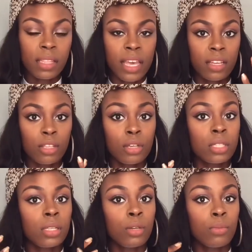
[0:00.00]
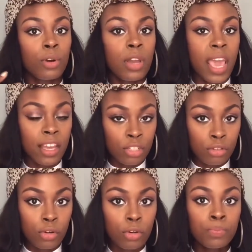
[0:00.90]
it looks a little more
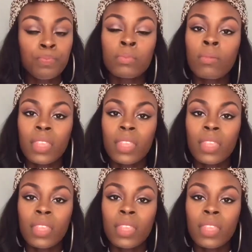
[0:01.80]
natural.